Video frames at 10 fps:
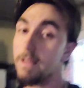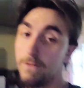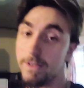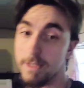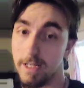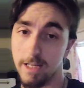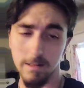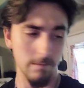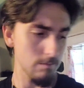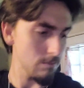Give this a
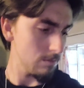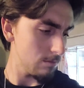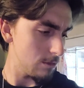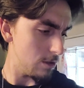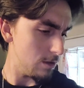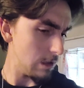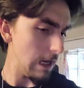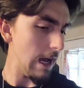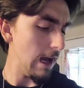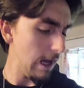second to cook.
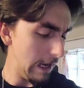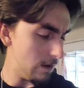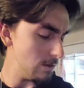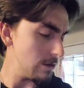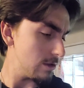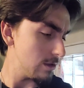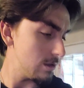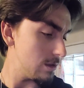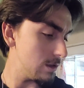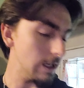
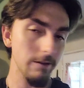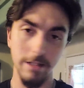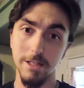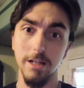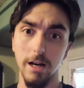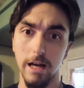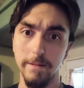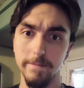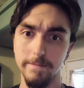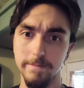Ouch. That grease is hot.